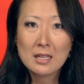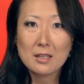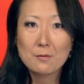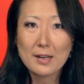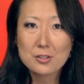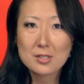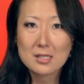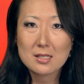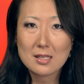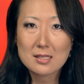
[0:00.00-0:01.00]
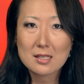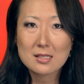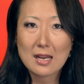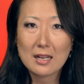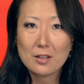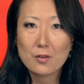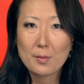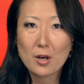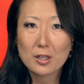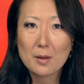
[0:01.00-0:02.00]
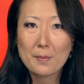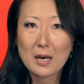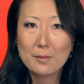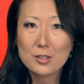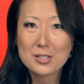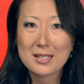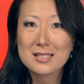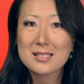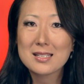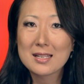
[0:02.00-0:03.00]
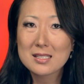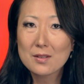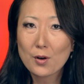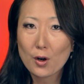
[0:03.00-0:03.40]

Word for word: The Infectious Disease Society of America published an extensive